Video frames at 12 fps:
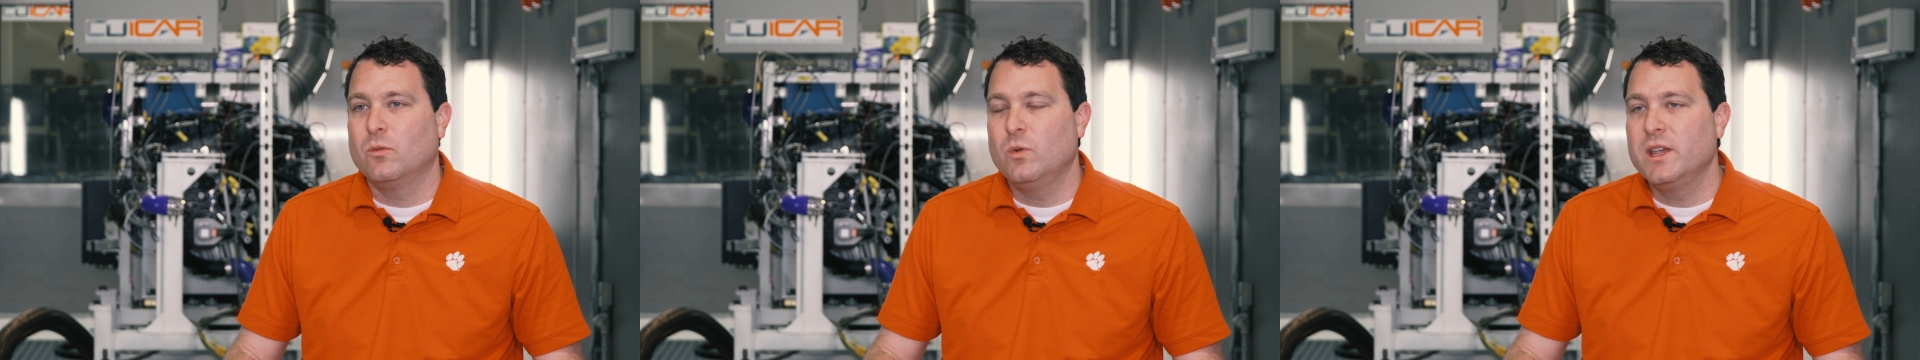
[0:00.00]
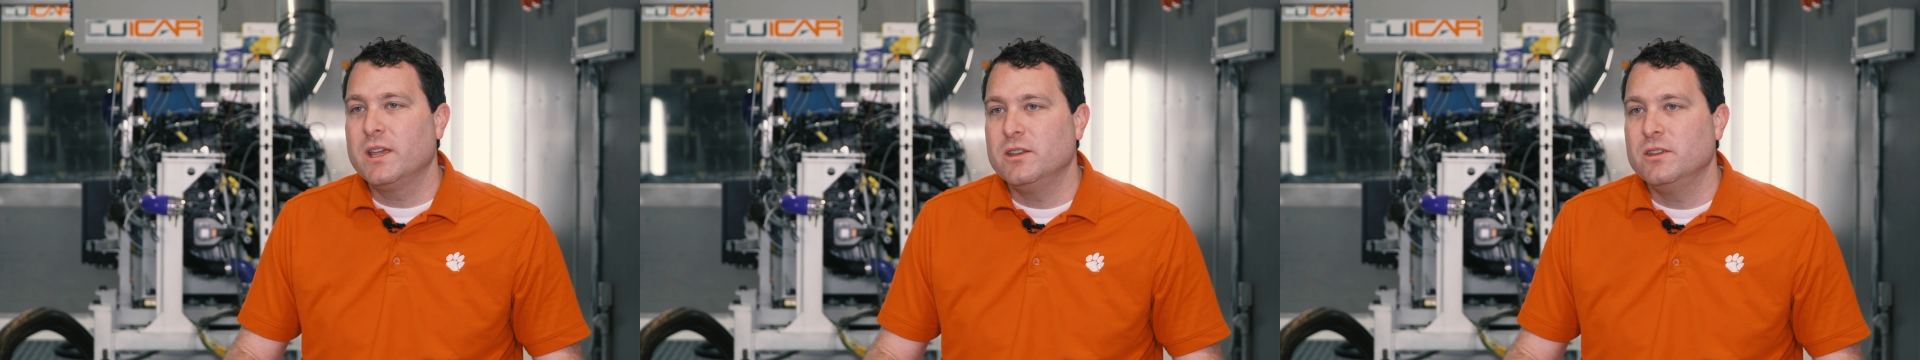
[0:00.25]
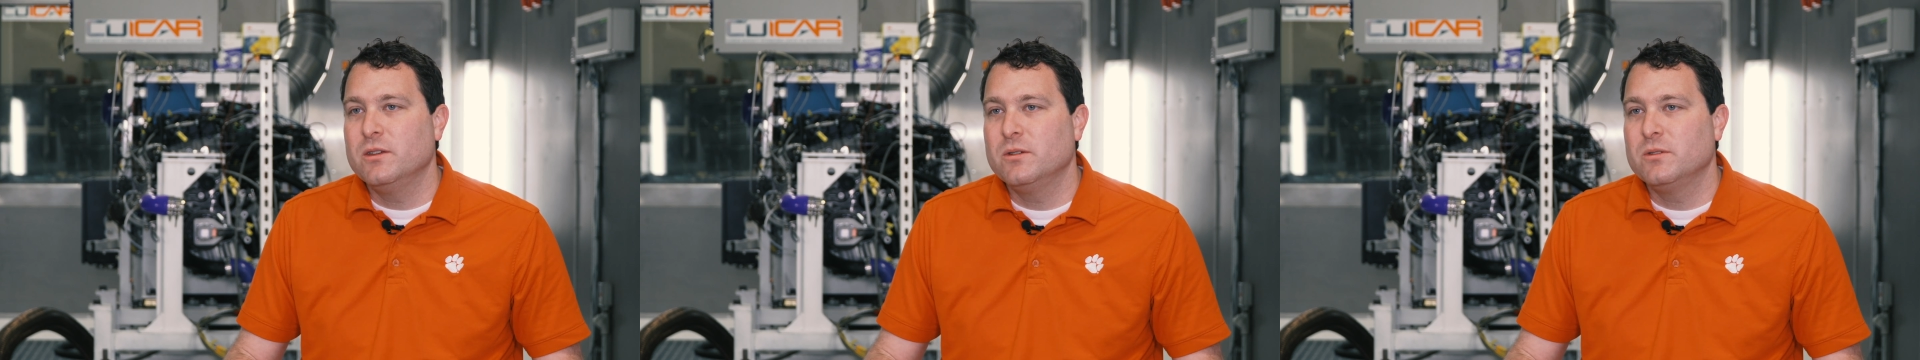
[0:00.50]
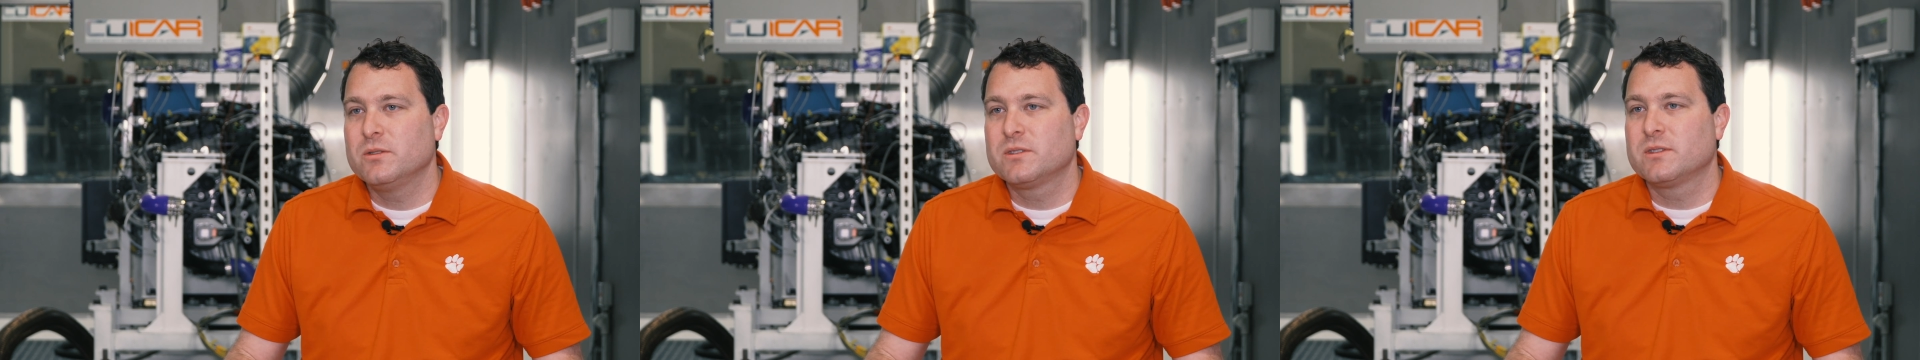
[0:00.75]
we can
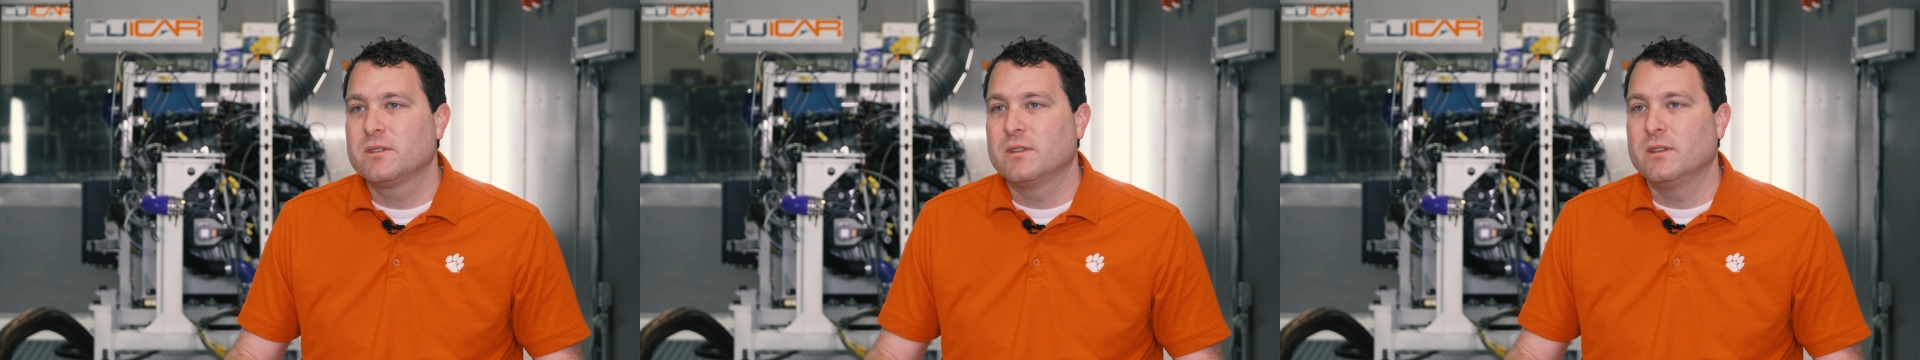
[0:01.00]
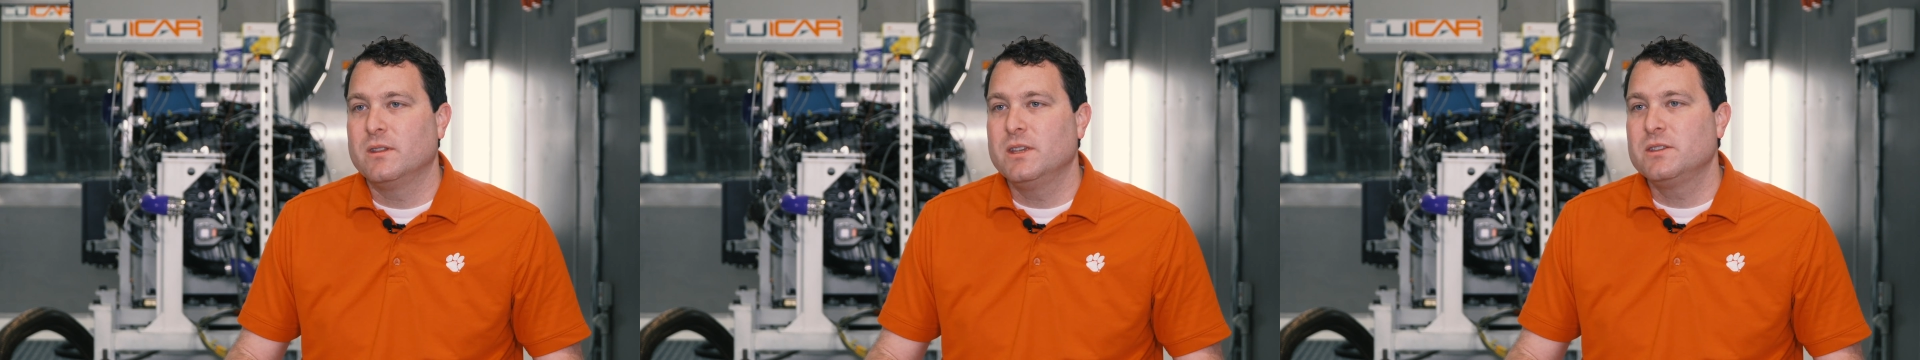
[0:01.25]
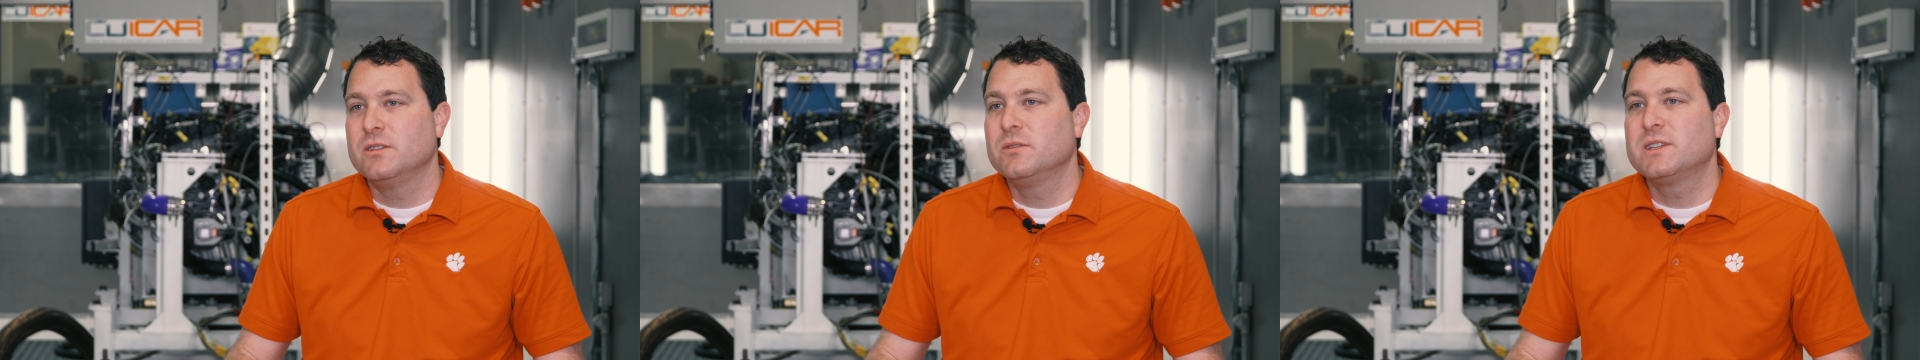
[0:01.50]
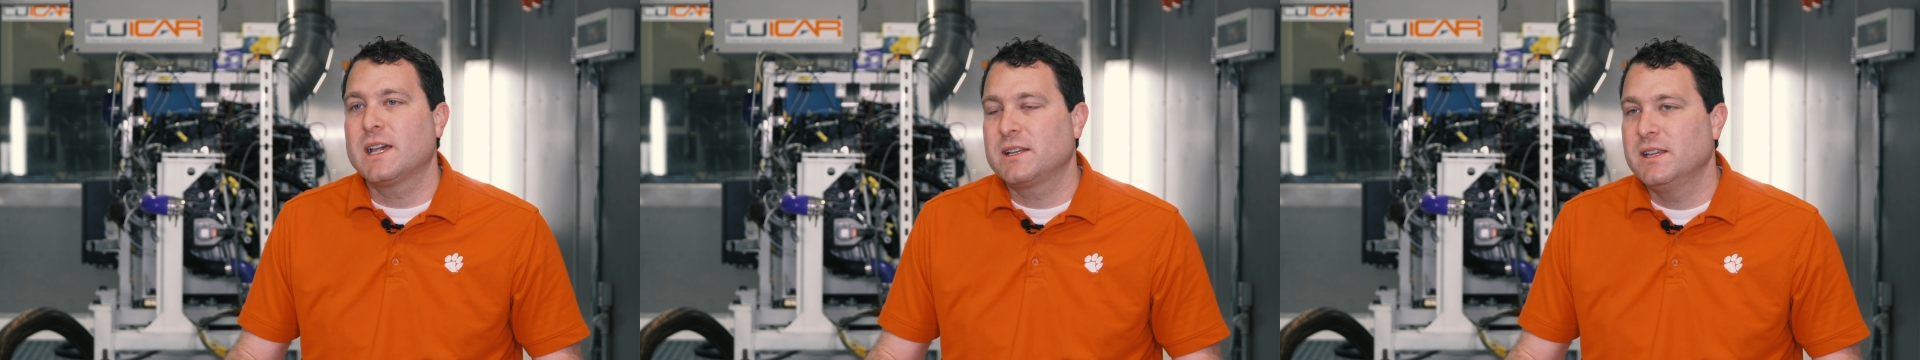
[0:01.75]
use these new
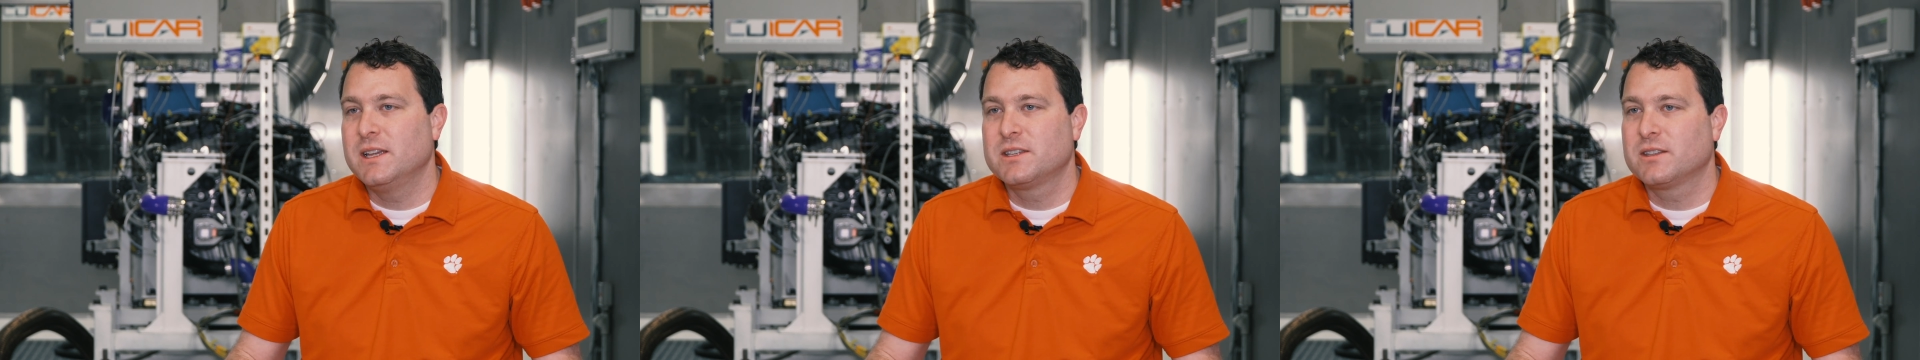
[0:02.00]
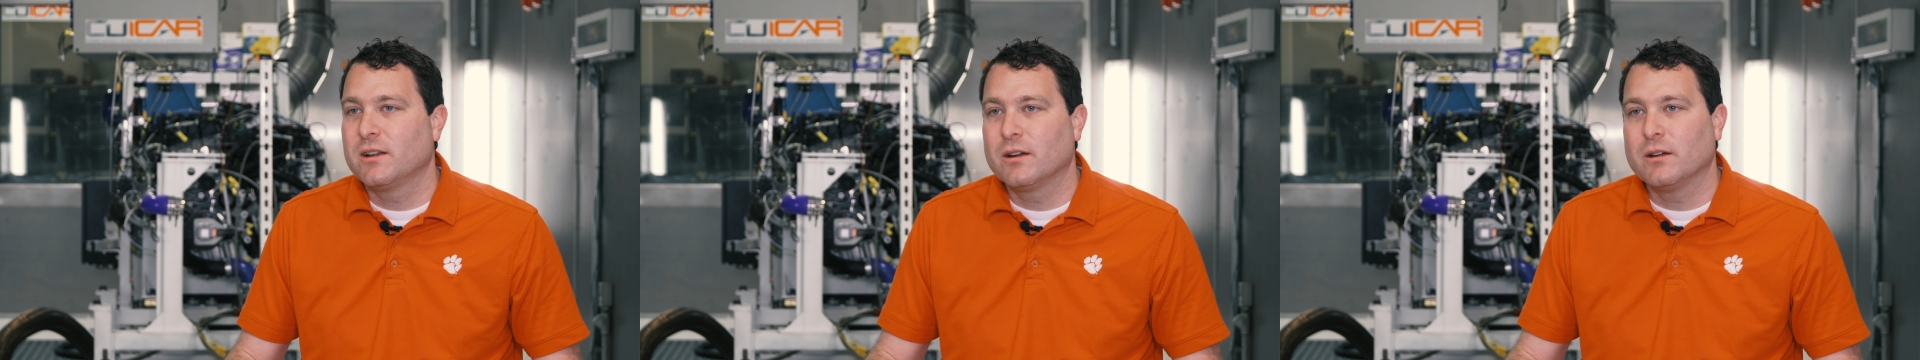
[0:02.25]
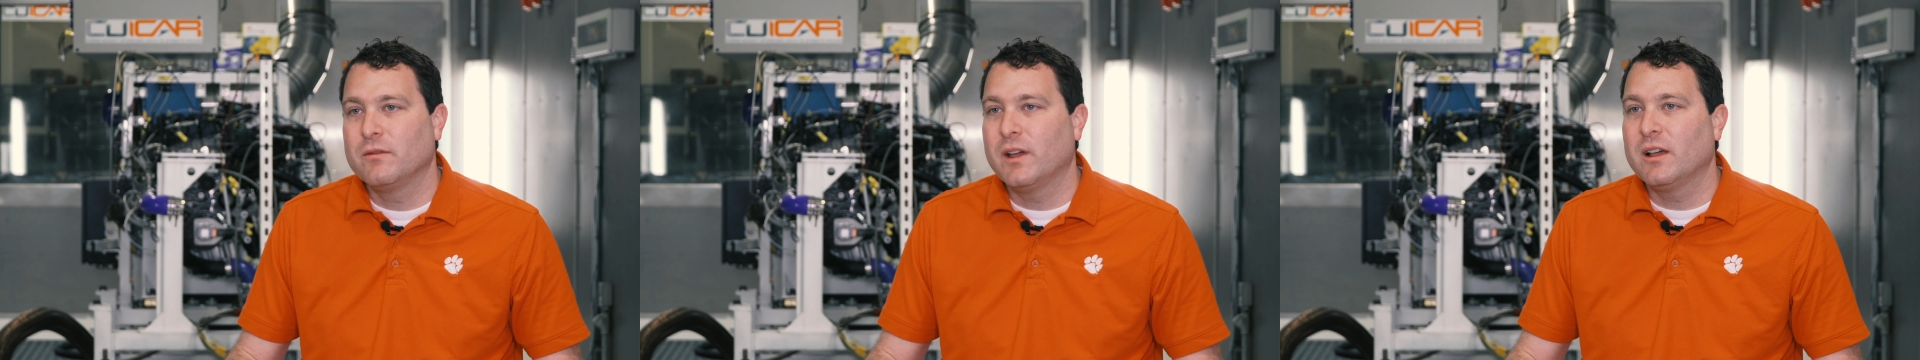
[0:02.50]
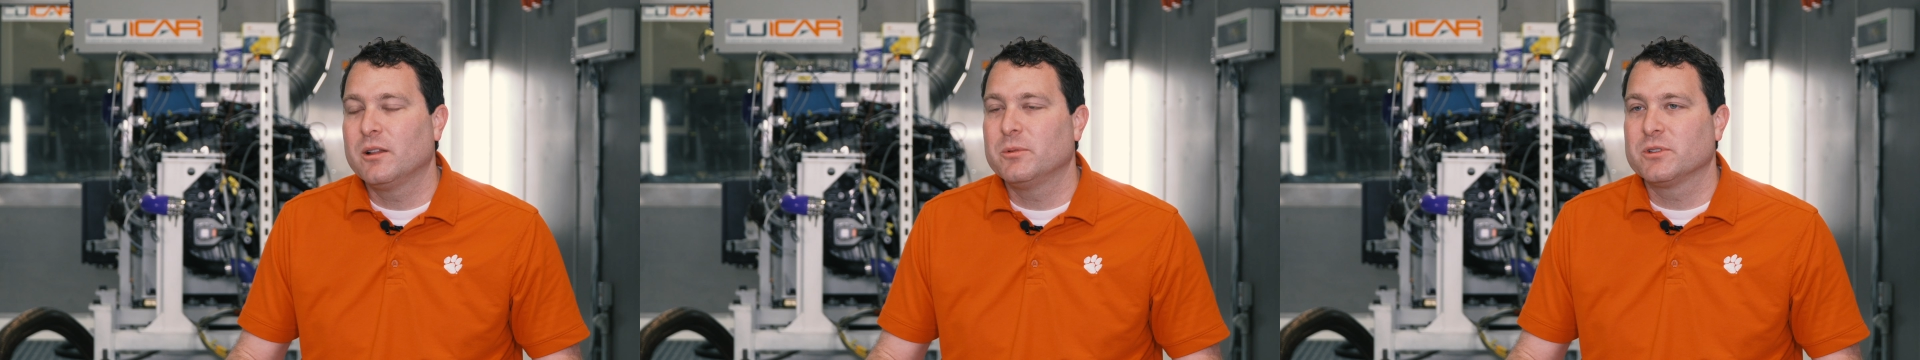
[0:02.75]
techniques that are
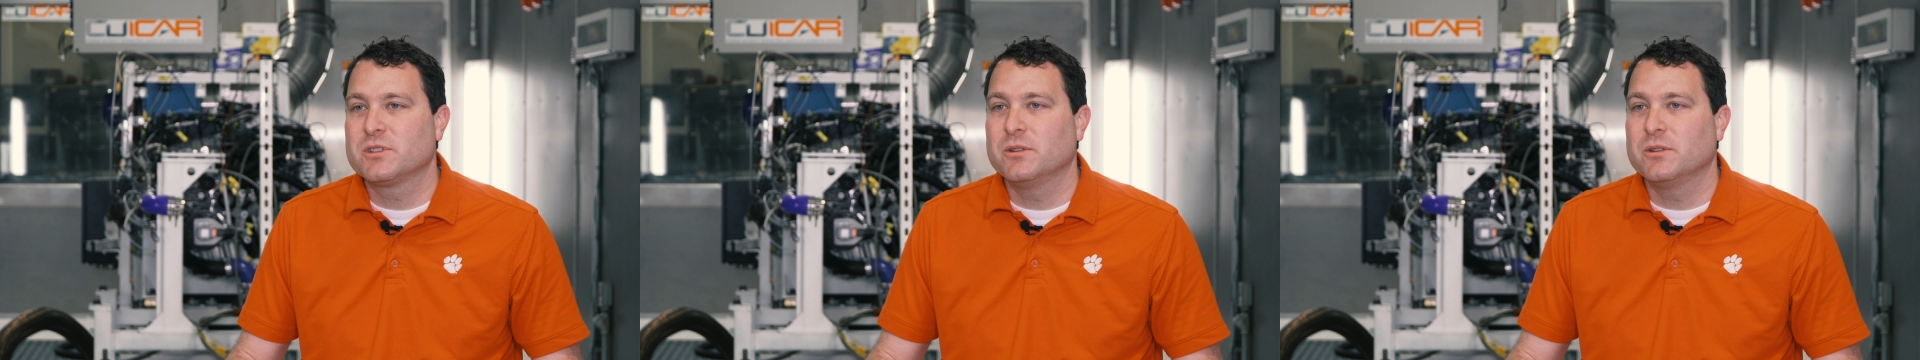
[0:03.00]
available